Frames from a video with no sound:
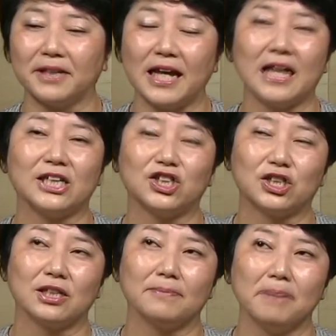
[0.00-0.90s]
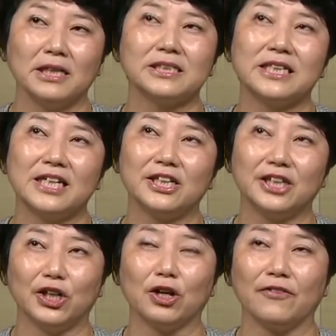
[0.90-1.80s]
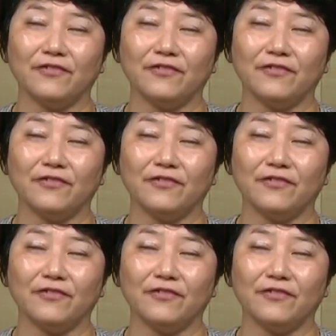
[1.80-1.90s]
pledge multi-year